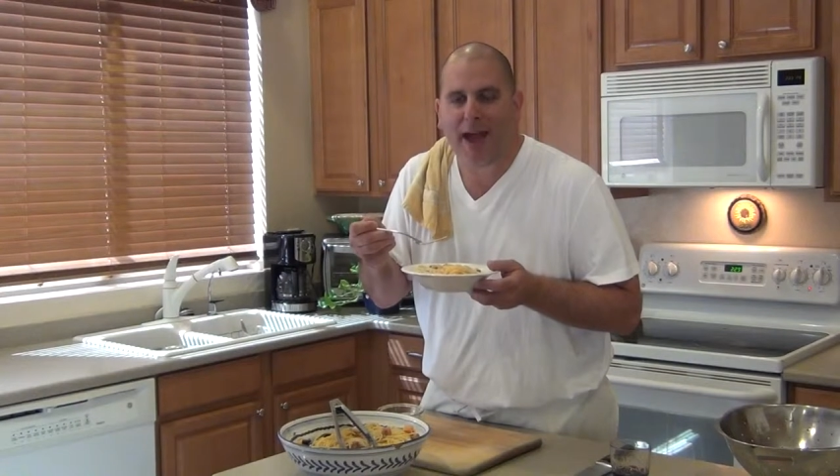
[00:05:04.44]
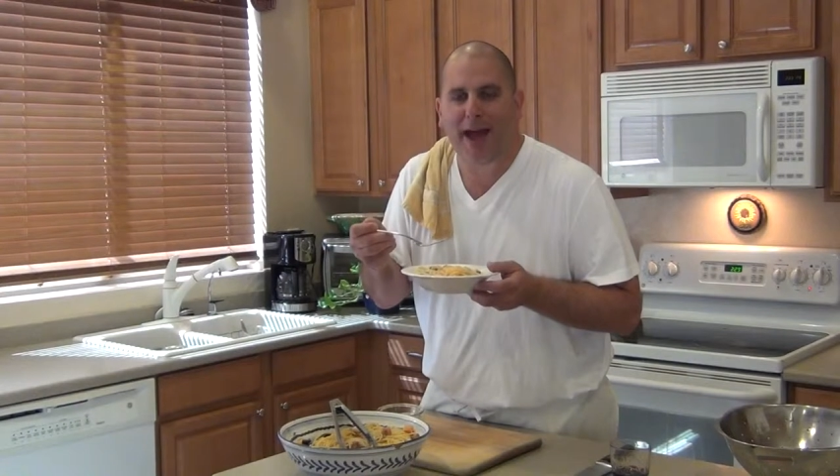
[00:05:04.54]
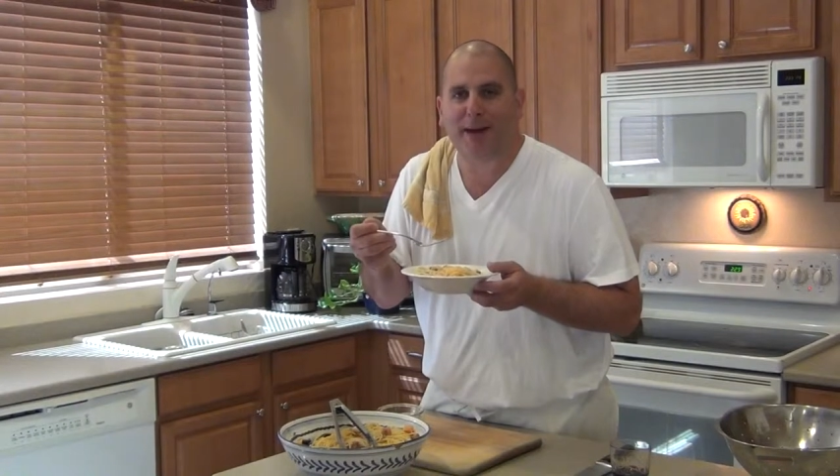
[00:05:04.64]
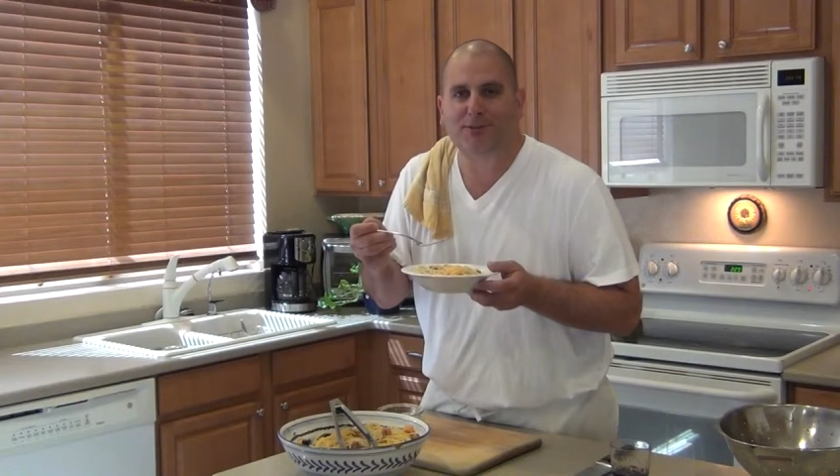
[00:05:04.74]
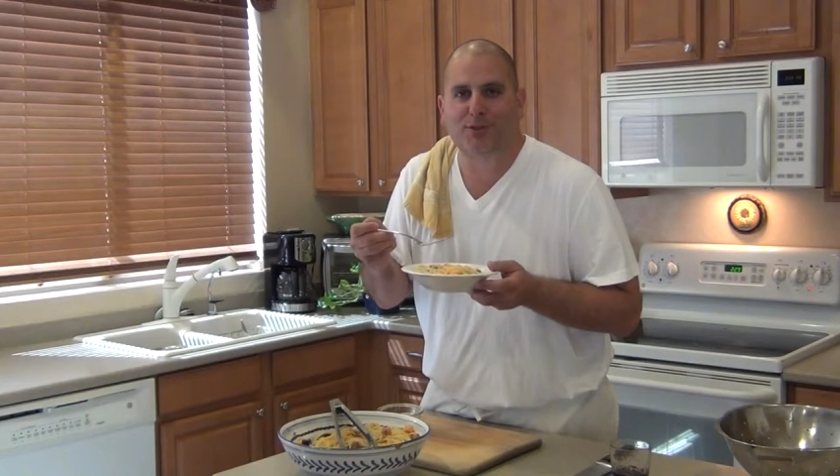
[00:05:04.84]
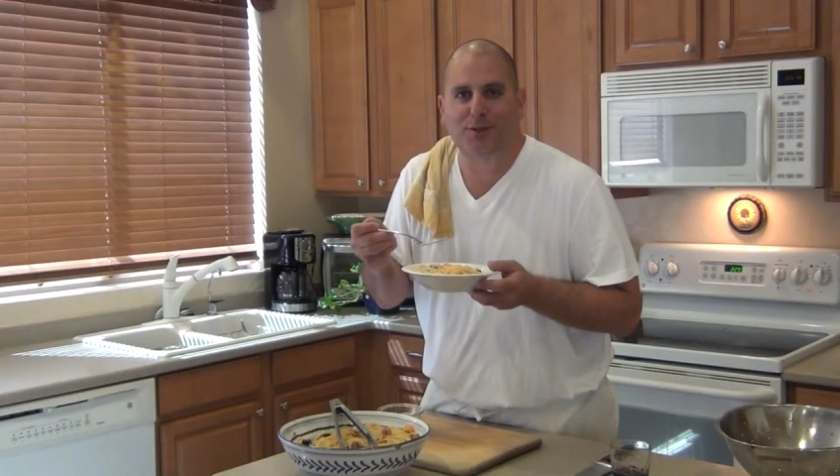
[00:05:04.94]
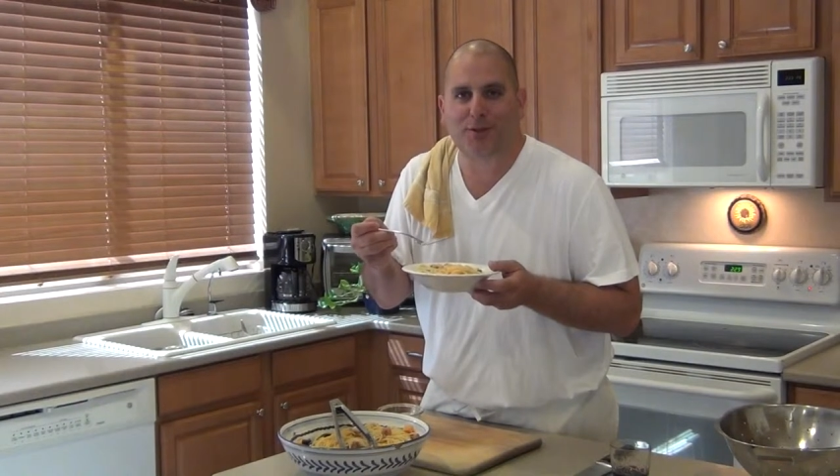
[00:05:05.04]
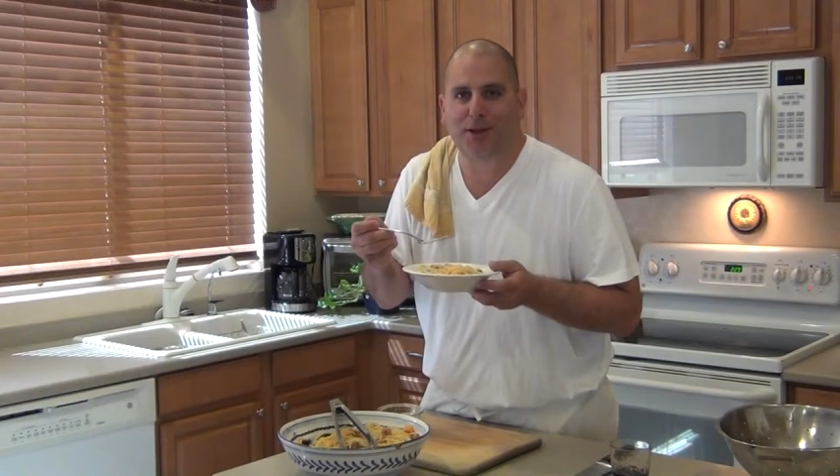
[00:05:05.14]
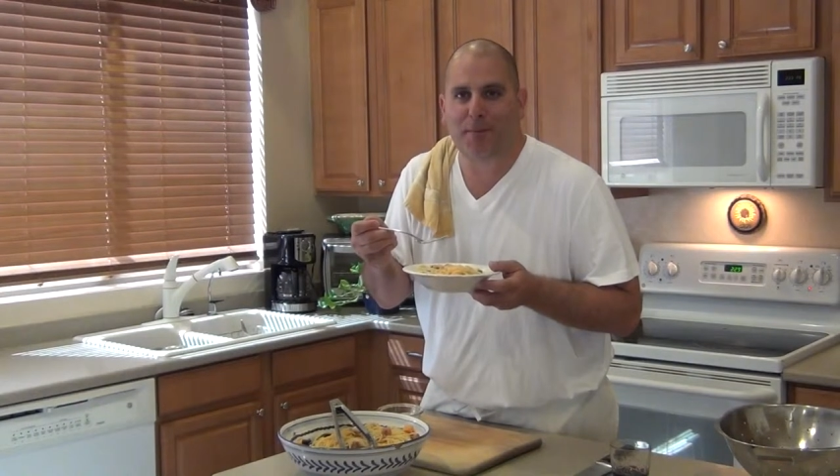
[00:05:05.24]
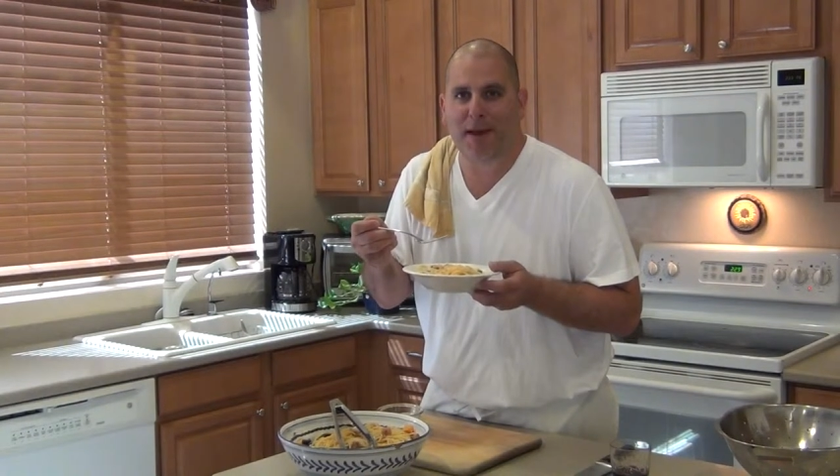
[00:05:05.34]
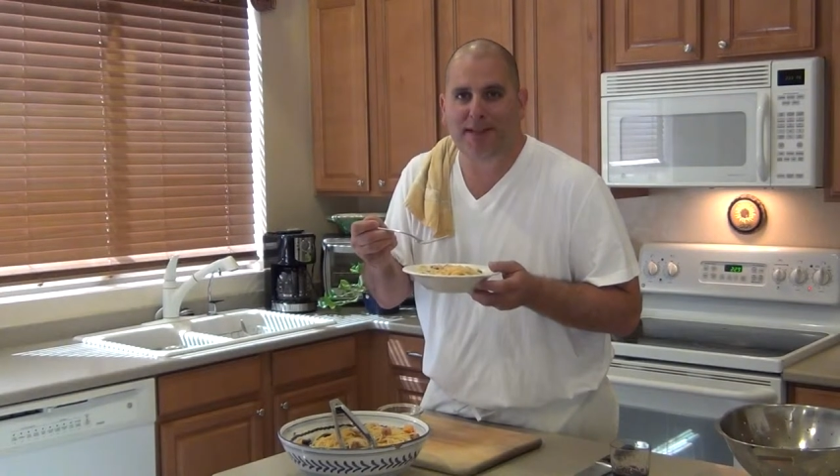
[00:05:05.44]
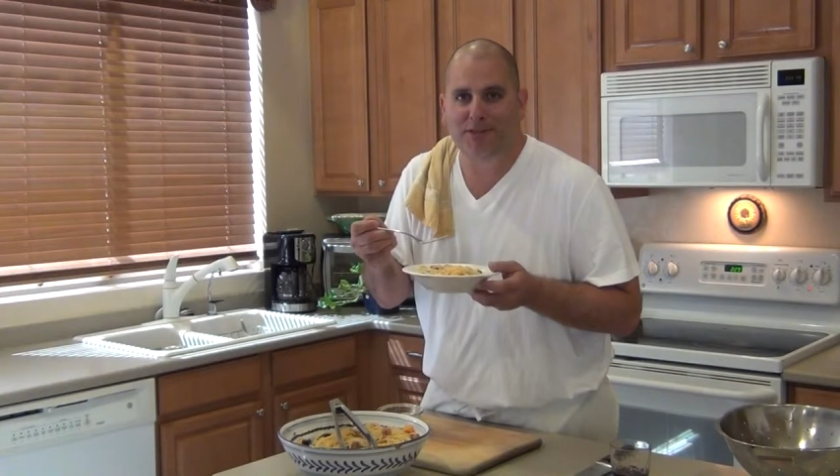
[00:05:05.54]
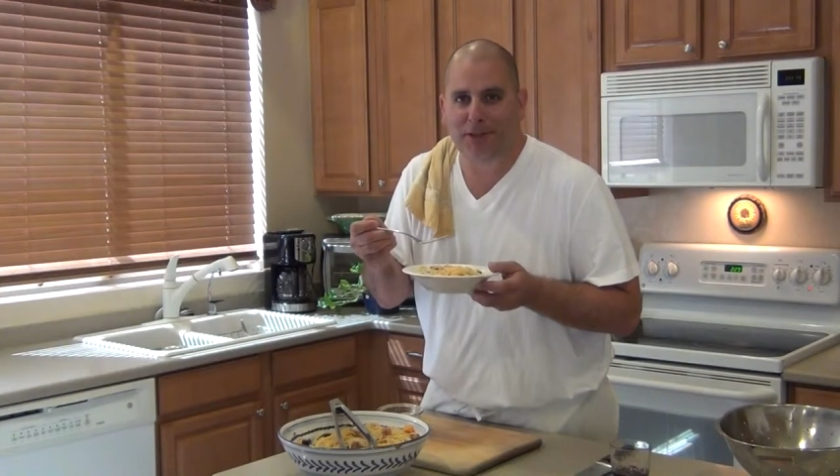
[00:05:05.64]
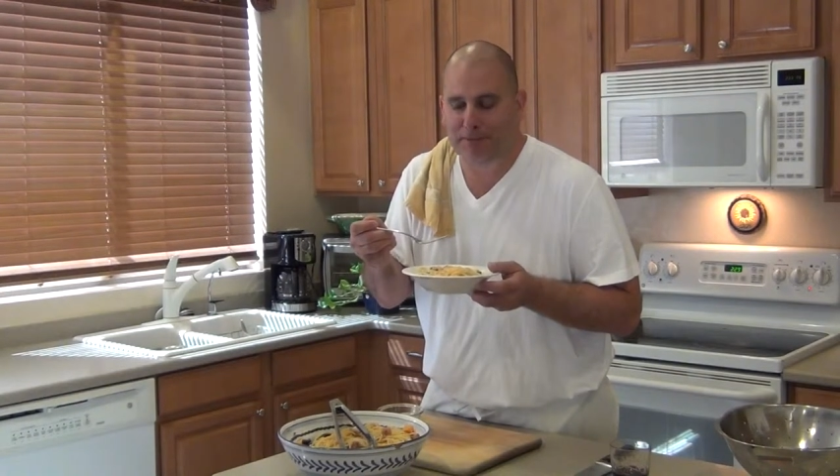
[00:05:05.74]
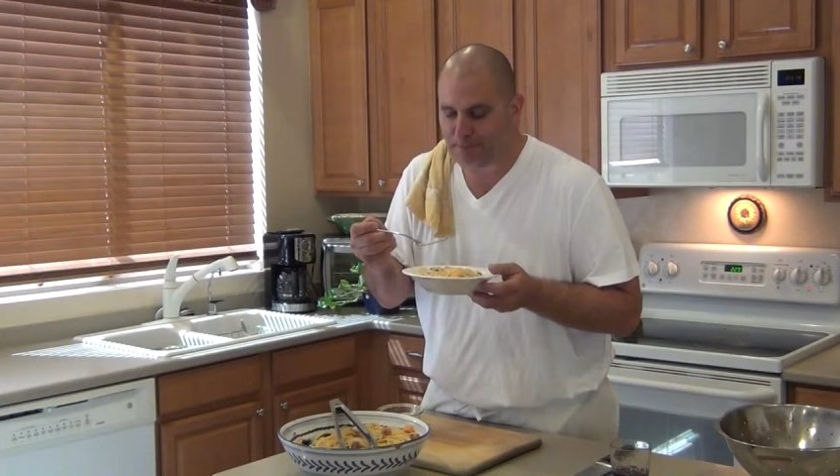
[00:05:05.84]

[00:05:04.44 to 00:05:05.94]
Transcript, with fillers: Absolutely amazing.